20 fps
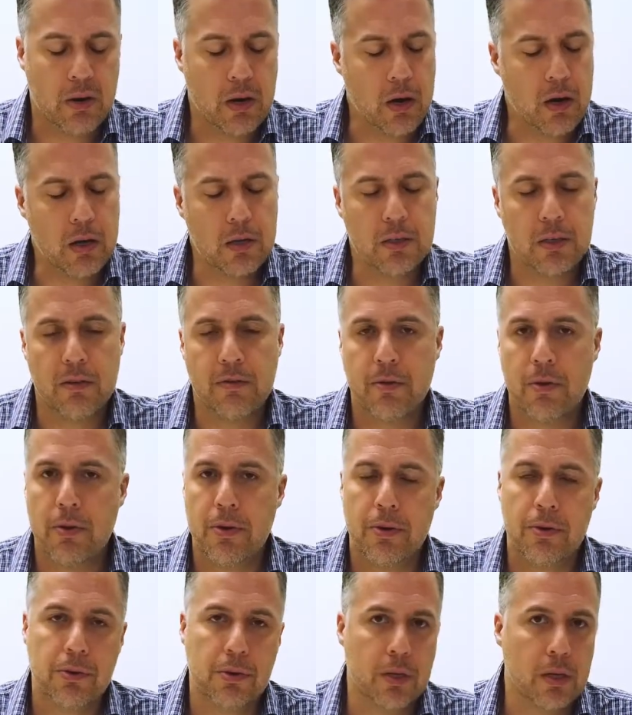Regardless if
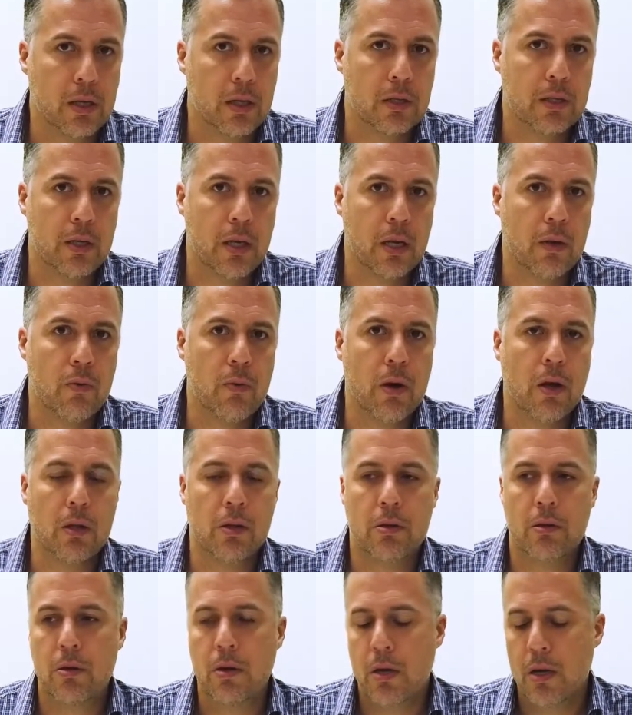you're using a TIG
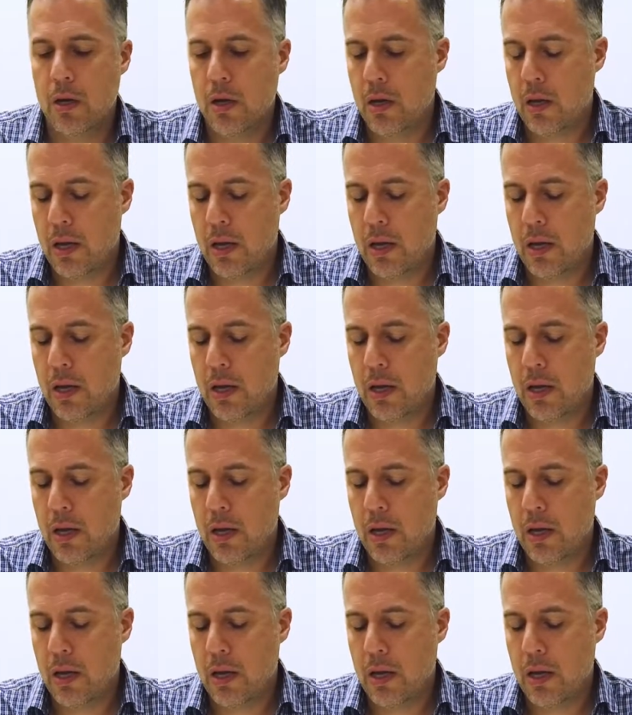welder,